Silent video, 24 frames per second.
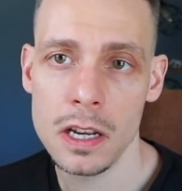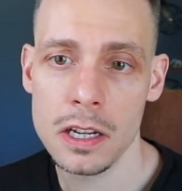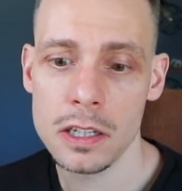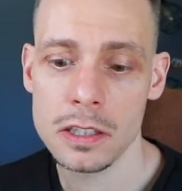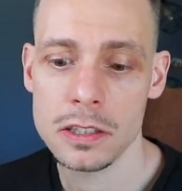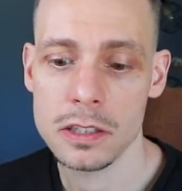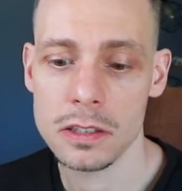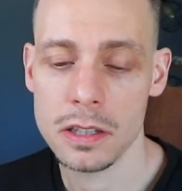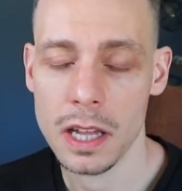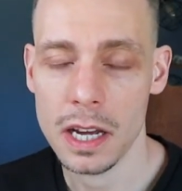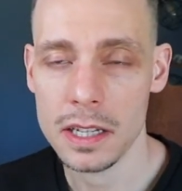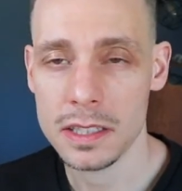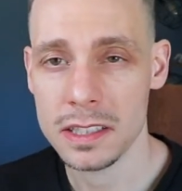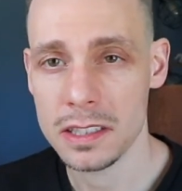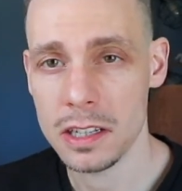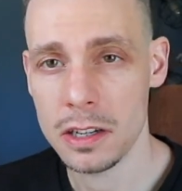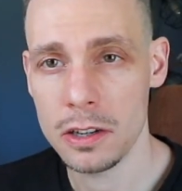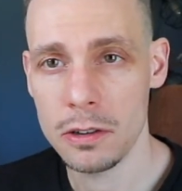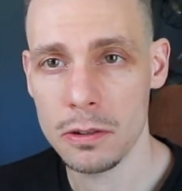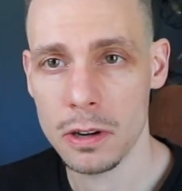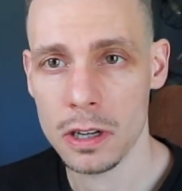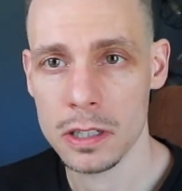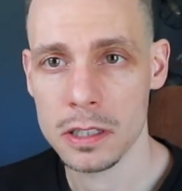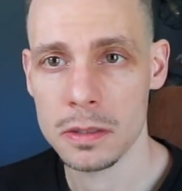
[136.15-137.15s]
So that's the
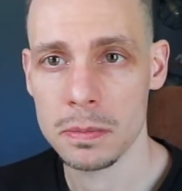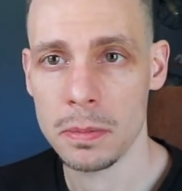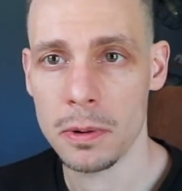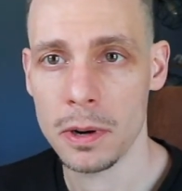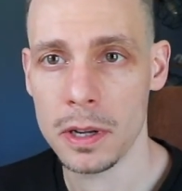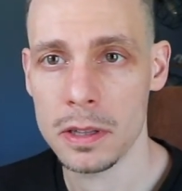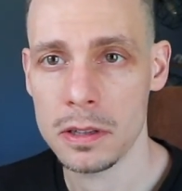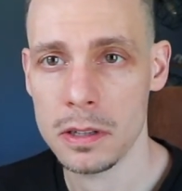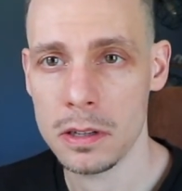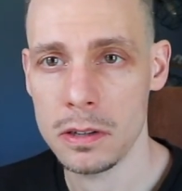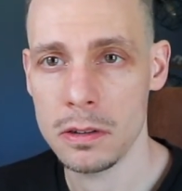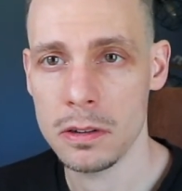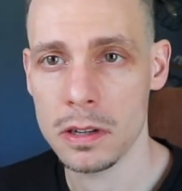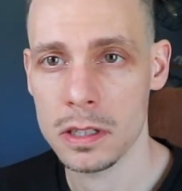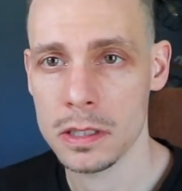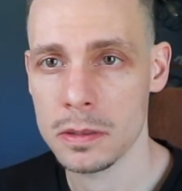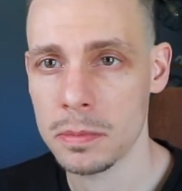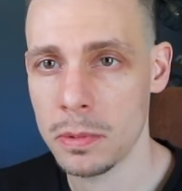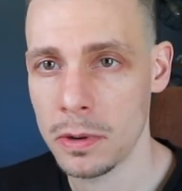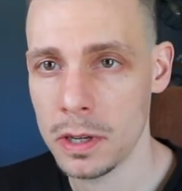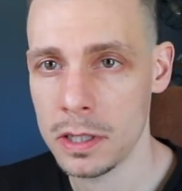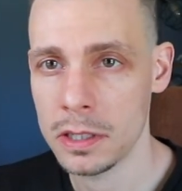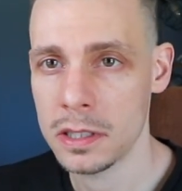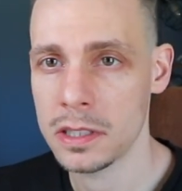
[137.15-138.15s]
nuance point. The nuance
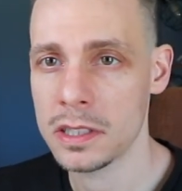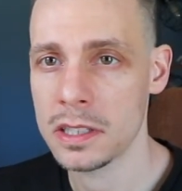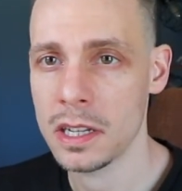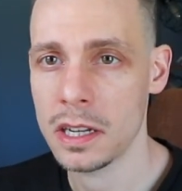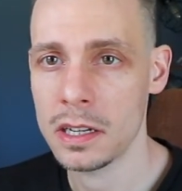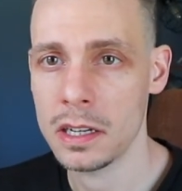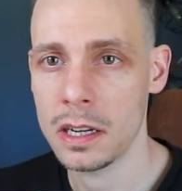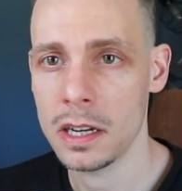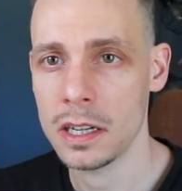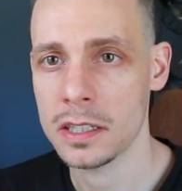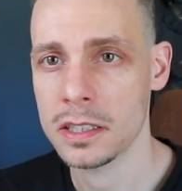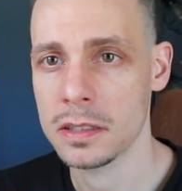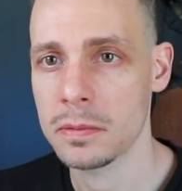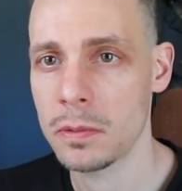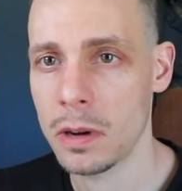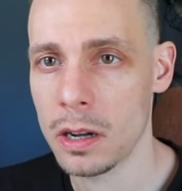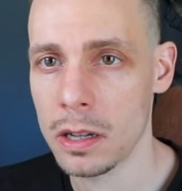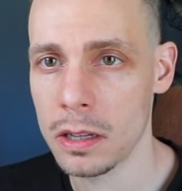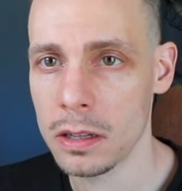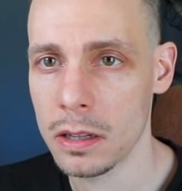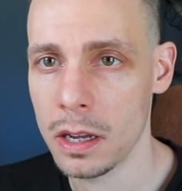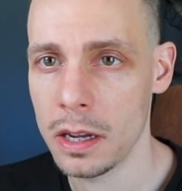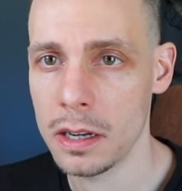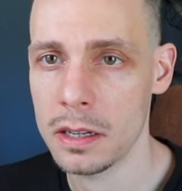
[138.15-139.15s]
point is that yes,
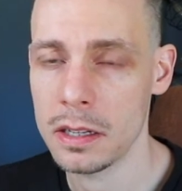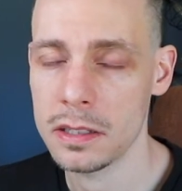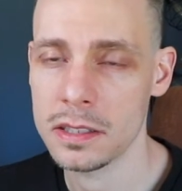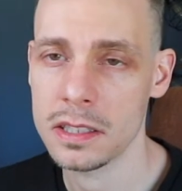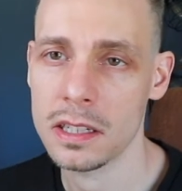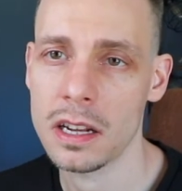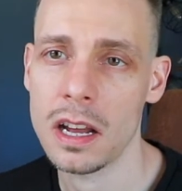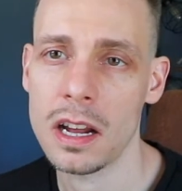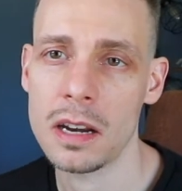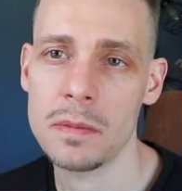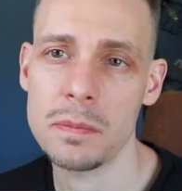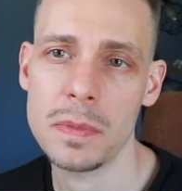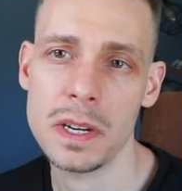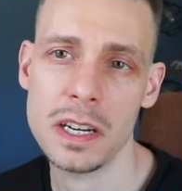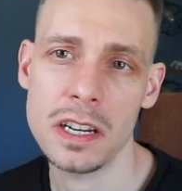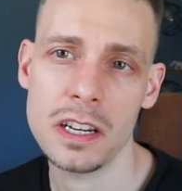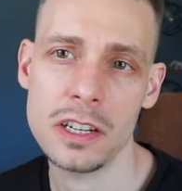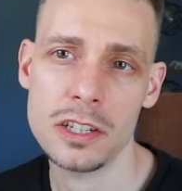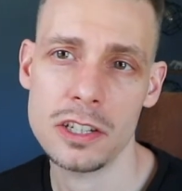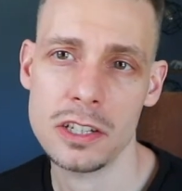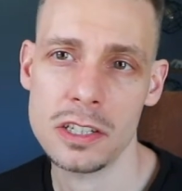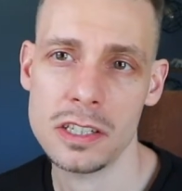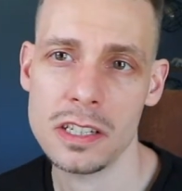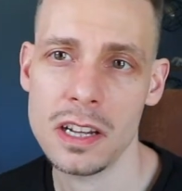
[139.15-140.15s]
while antipsychotic
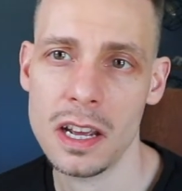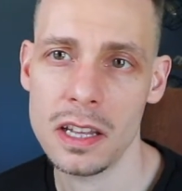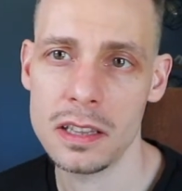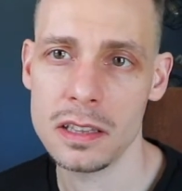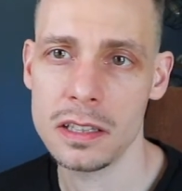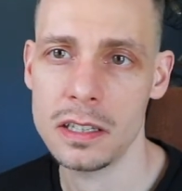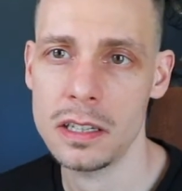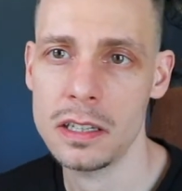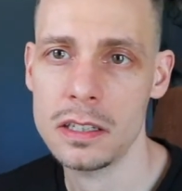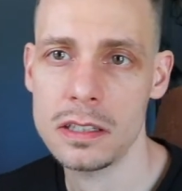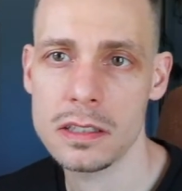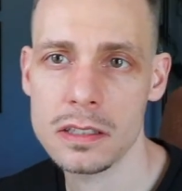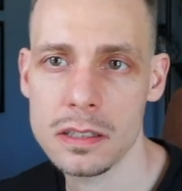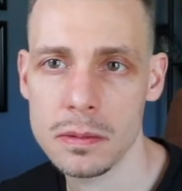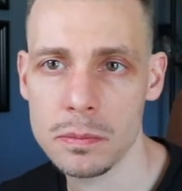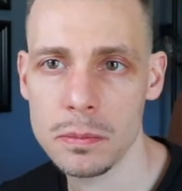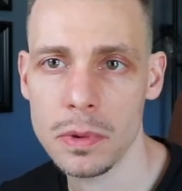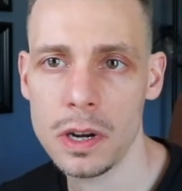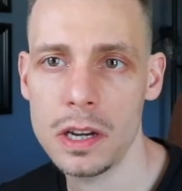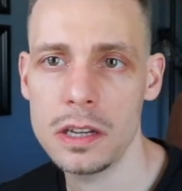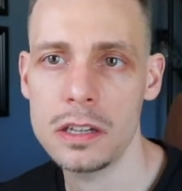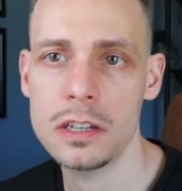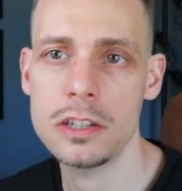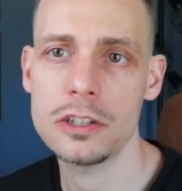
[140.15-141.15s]
medications can lead to some
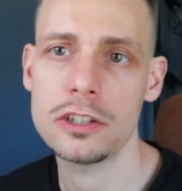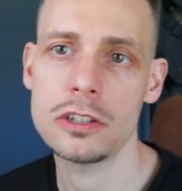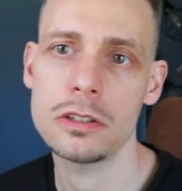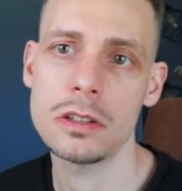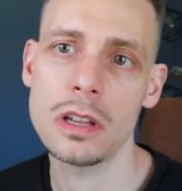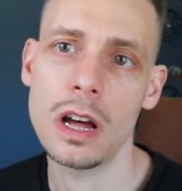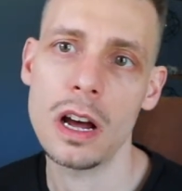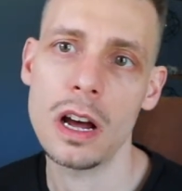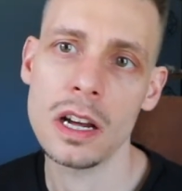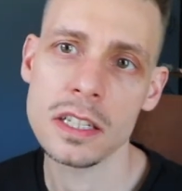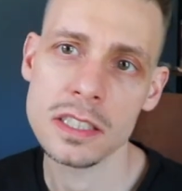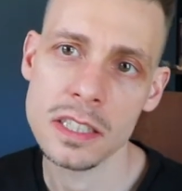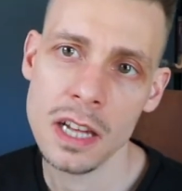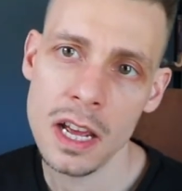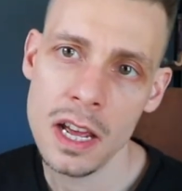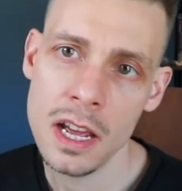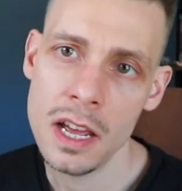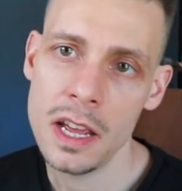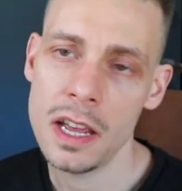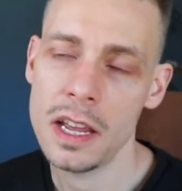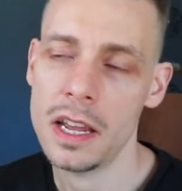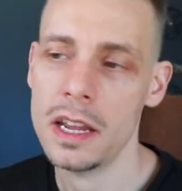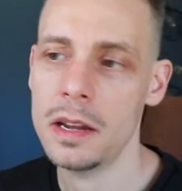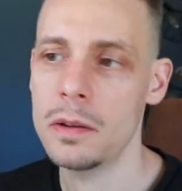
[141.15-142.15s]
brain tissue loss,
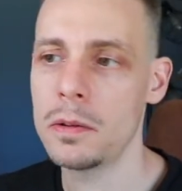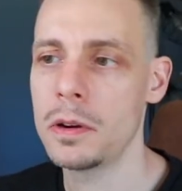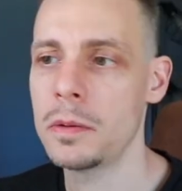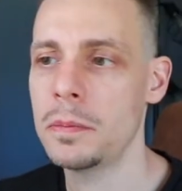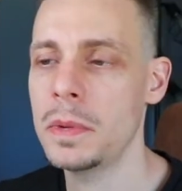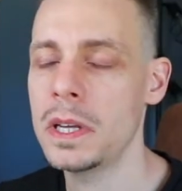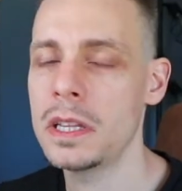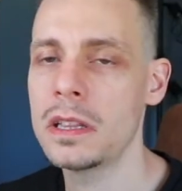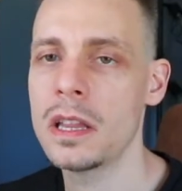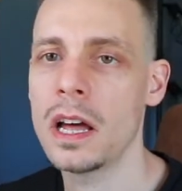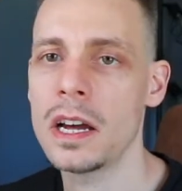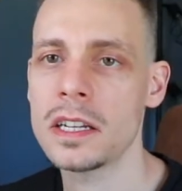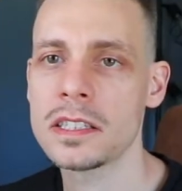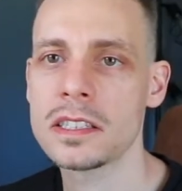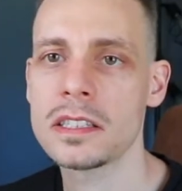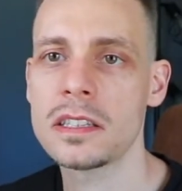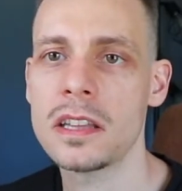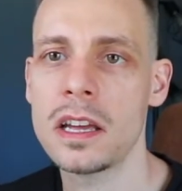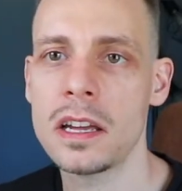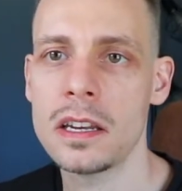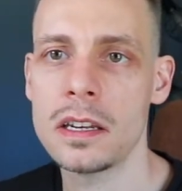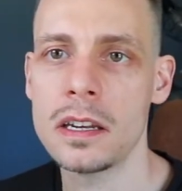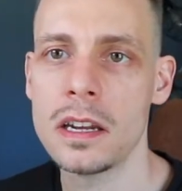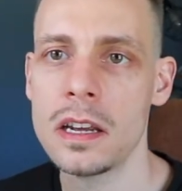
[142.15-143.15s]
it would be less
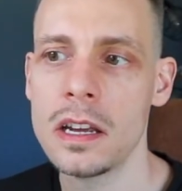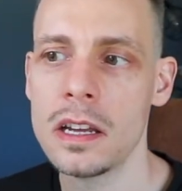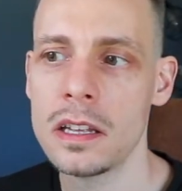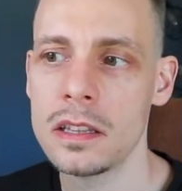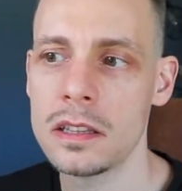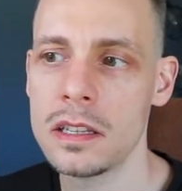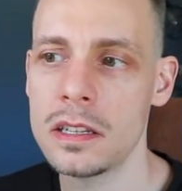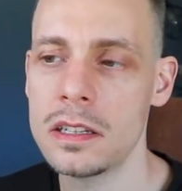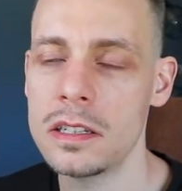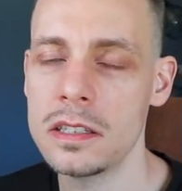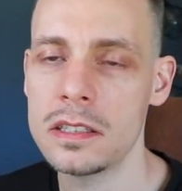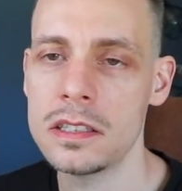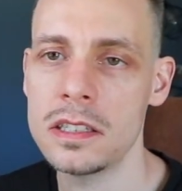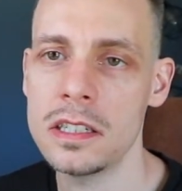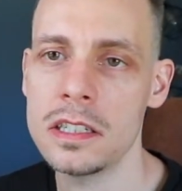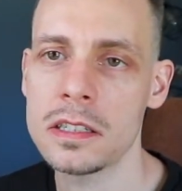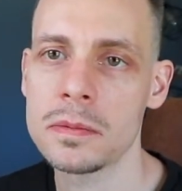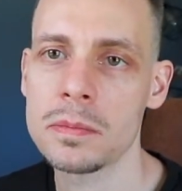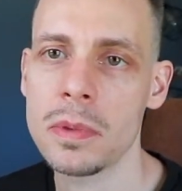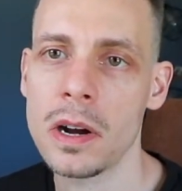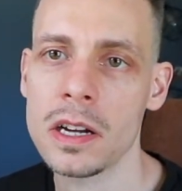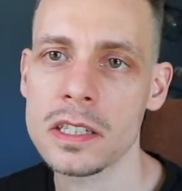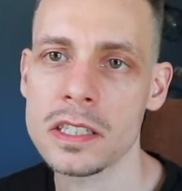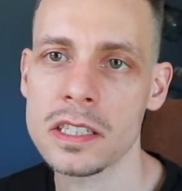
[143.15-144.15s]
than the disease
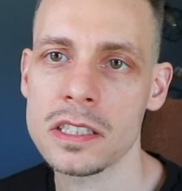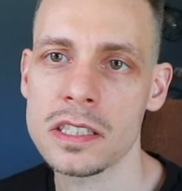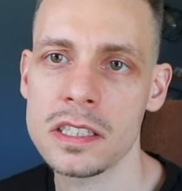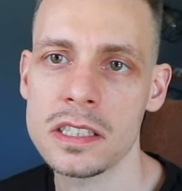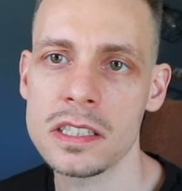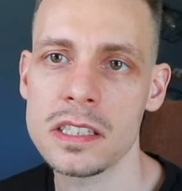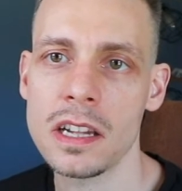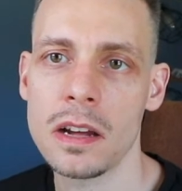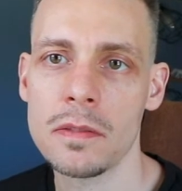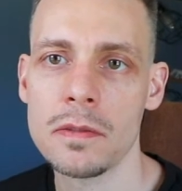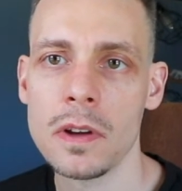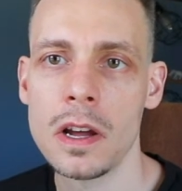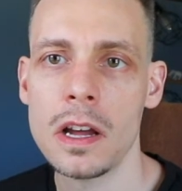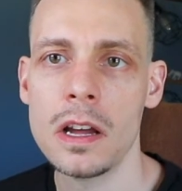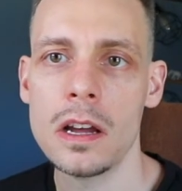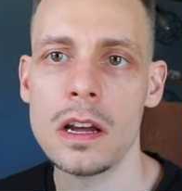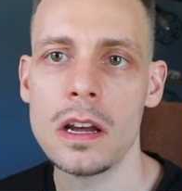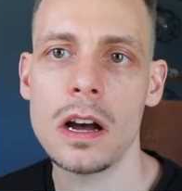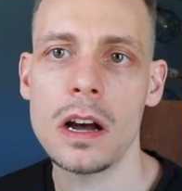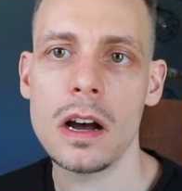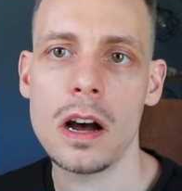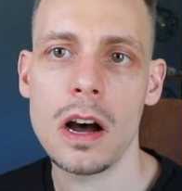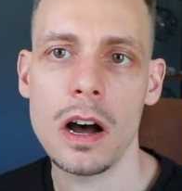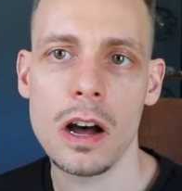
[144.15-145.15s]
process itself
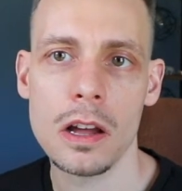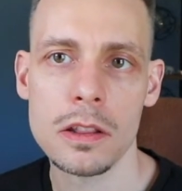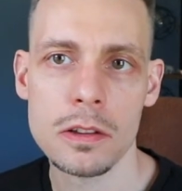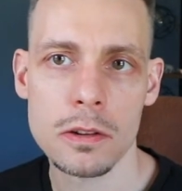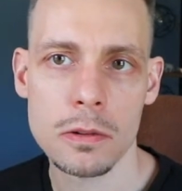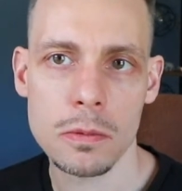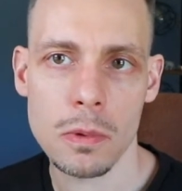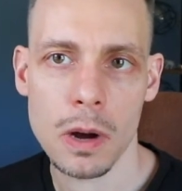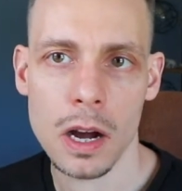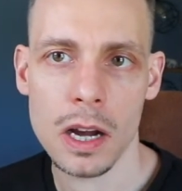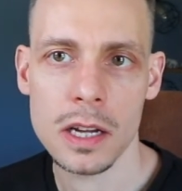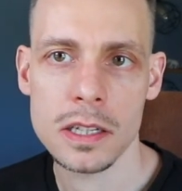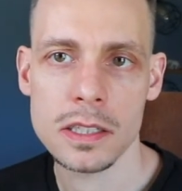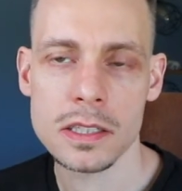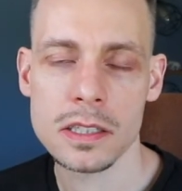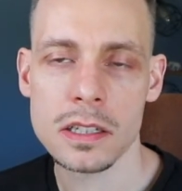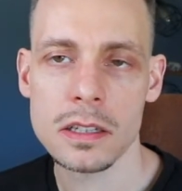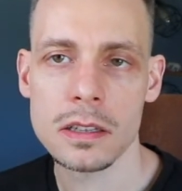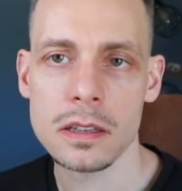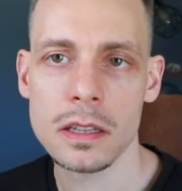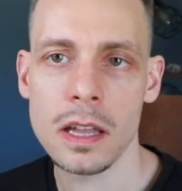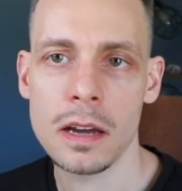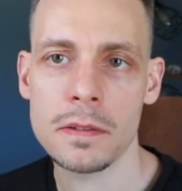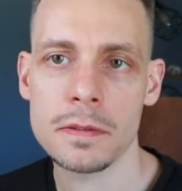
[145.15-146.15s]
otherwise
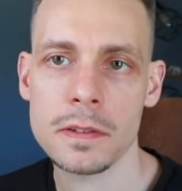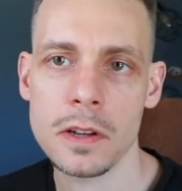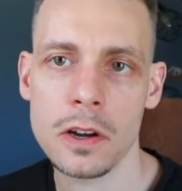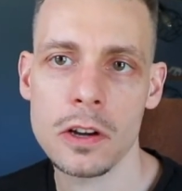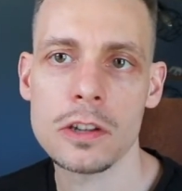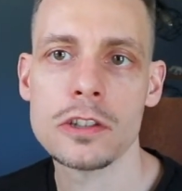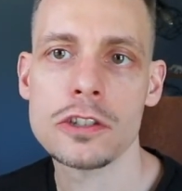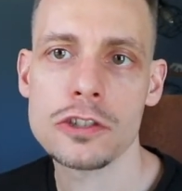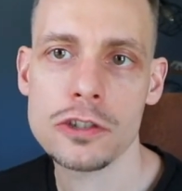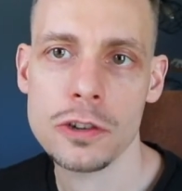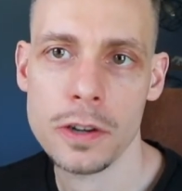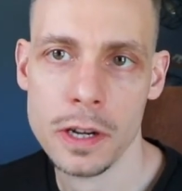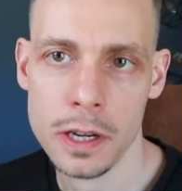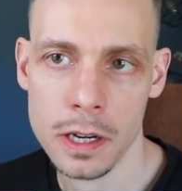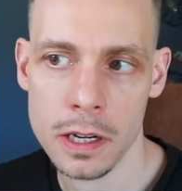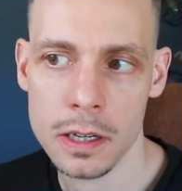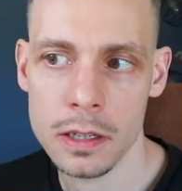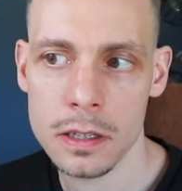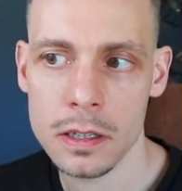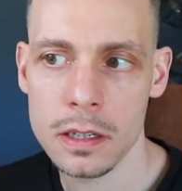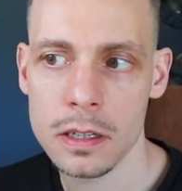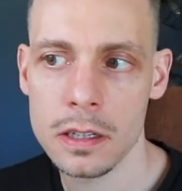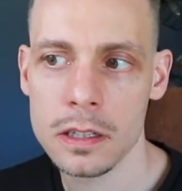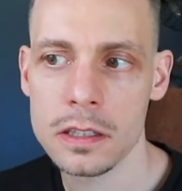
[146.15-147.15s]
left untreated.